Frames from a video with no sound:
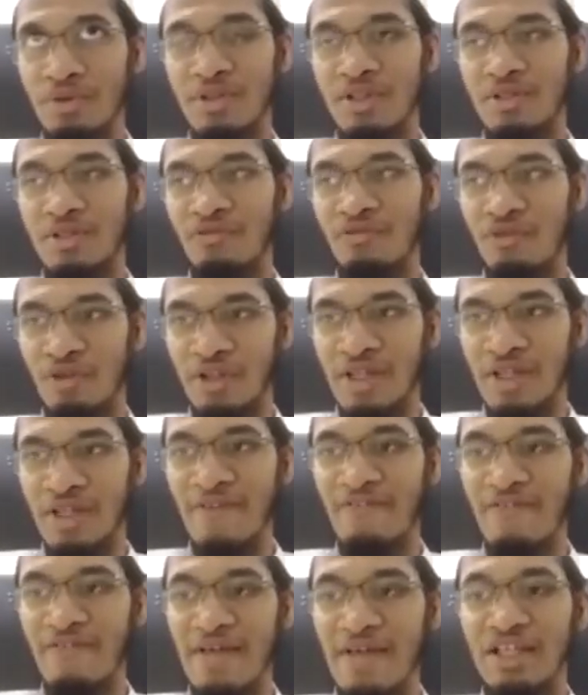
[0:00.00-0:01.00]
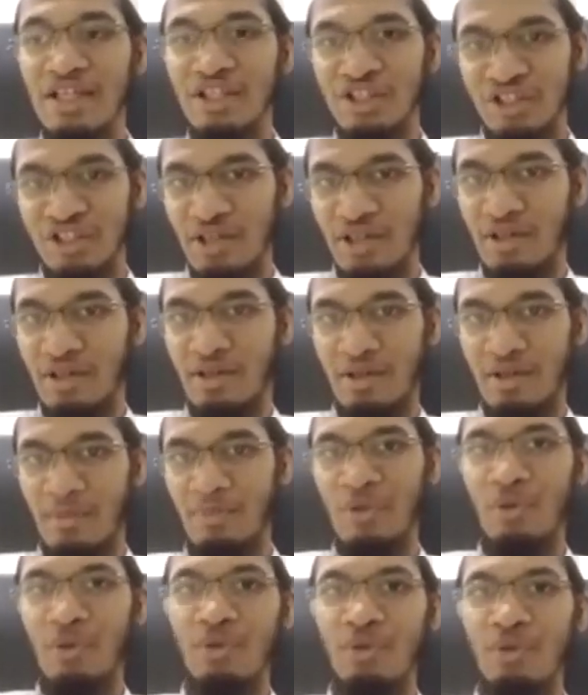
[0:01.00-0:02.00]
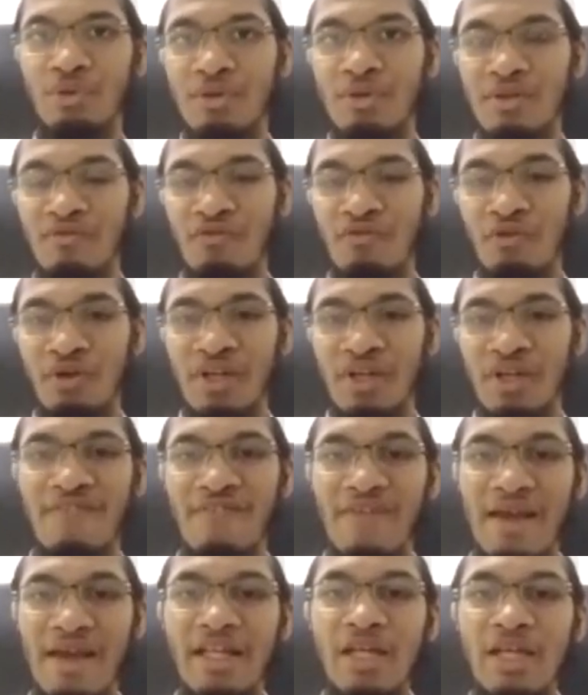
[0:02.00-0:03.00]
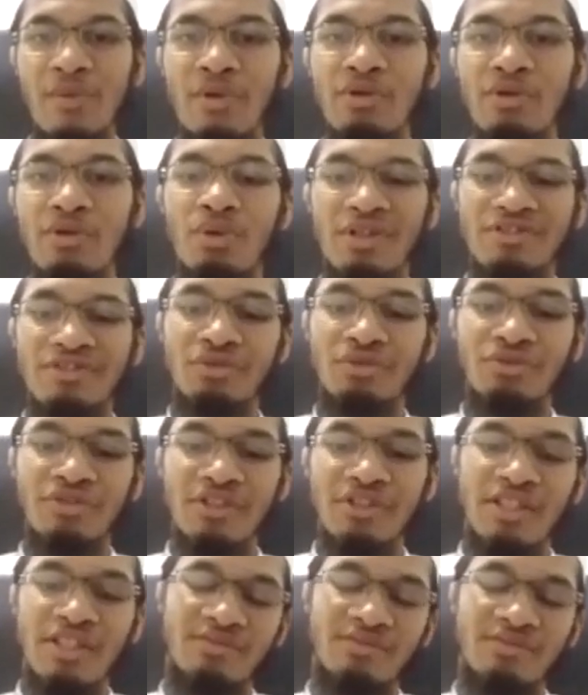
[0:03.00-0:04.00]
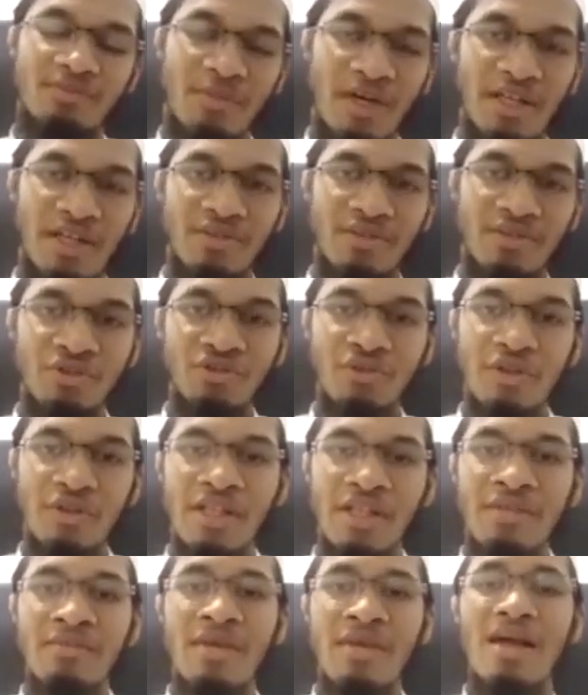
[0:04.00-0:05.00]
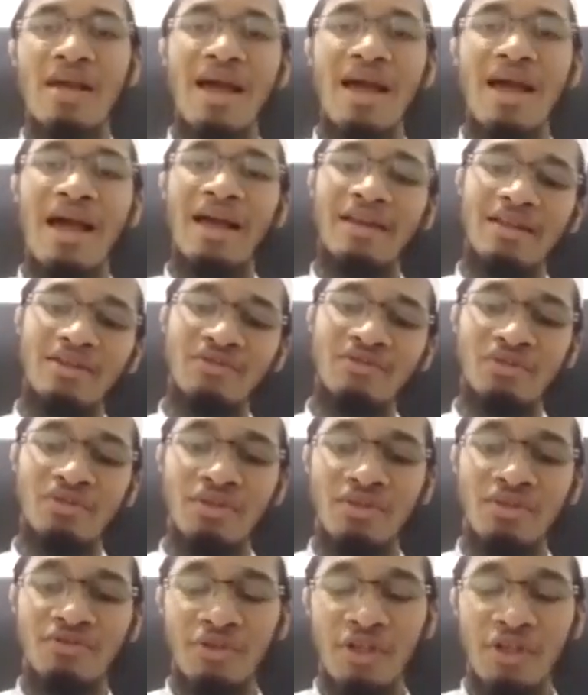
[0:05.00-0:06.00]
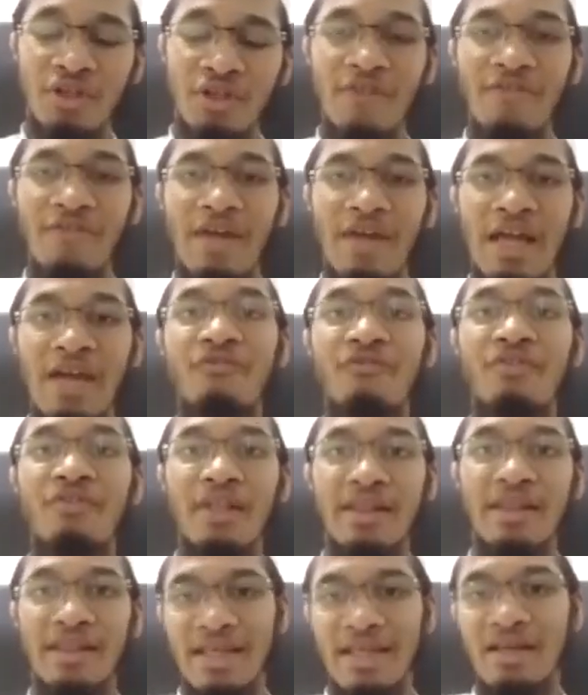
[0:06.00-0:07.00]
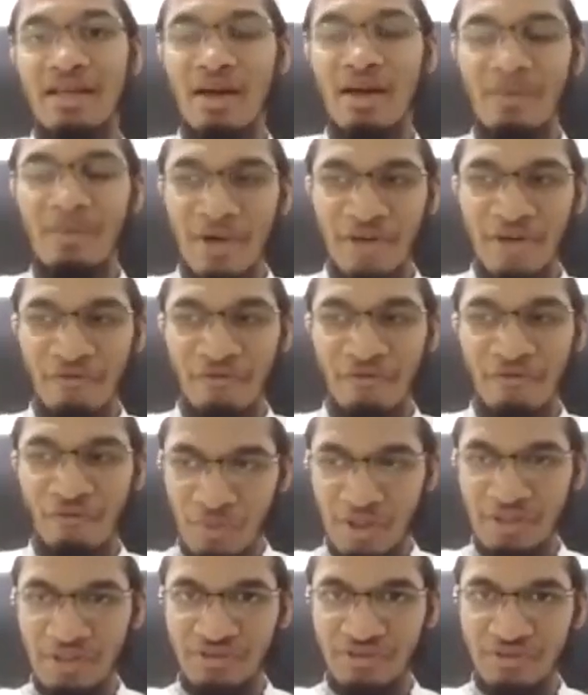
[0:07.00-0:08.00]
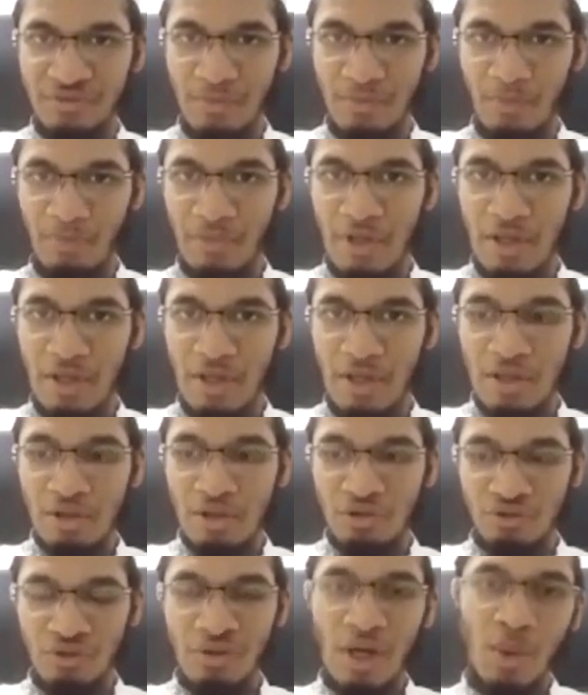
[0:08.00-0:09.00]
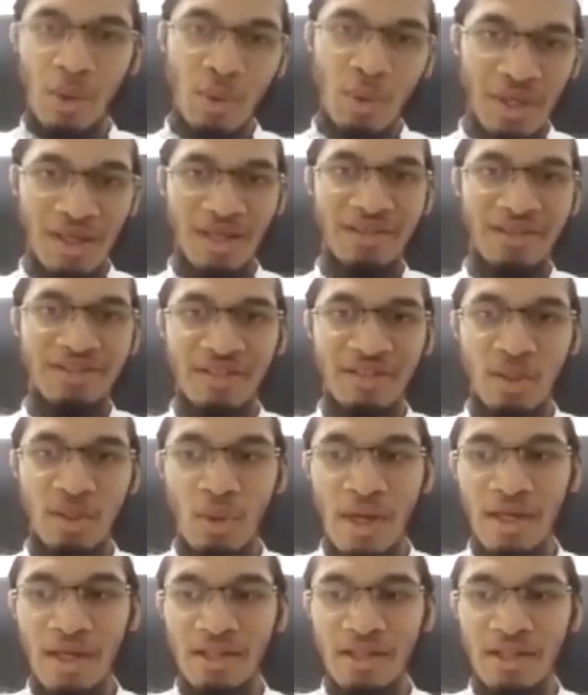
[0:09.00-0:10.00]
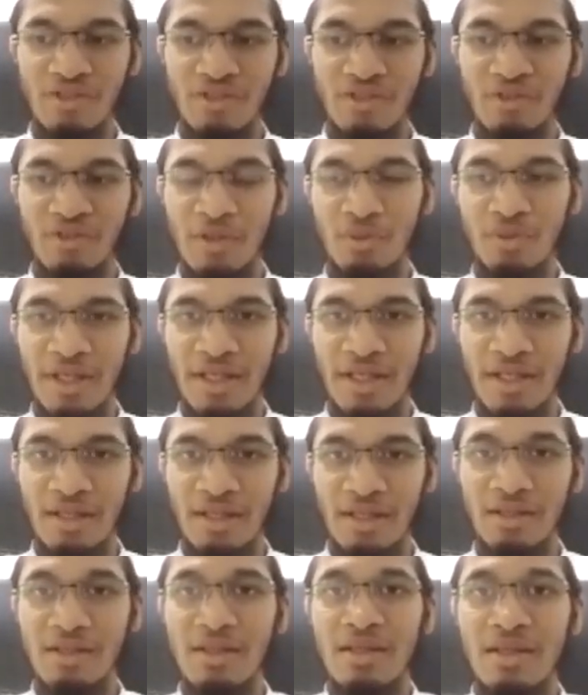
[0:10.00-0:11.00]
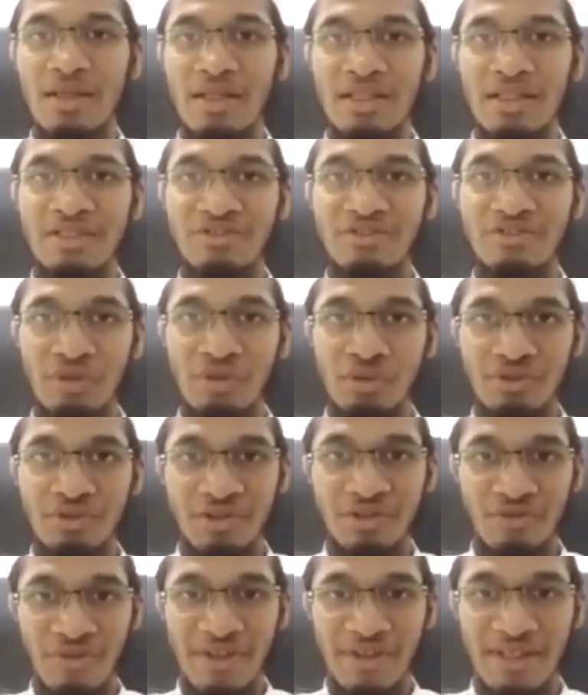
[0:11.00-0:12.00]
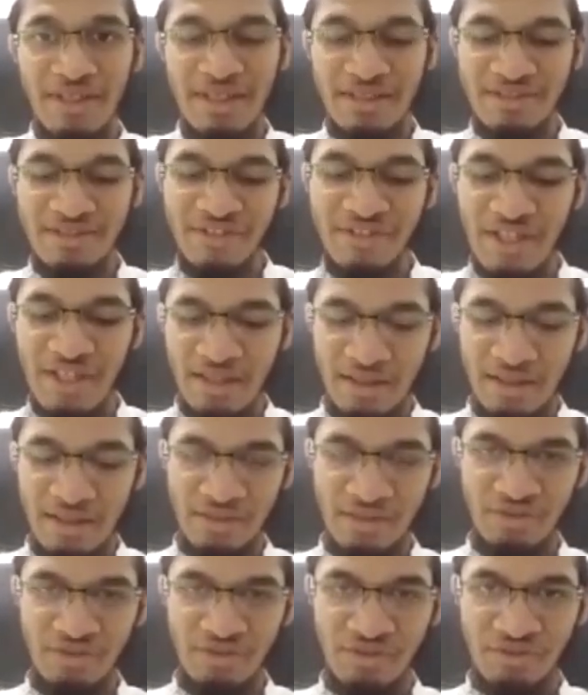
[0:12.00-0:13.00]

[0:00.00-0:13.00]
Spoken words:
forgive shirk, not gonna forgive anyone who associate partners with him, and he's gonna forgive everything apart from this. So now you can understand why Allah subhanahu wa ta'ala is so strict in saying this.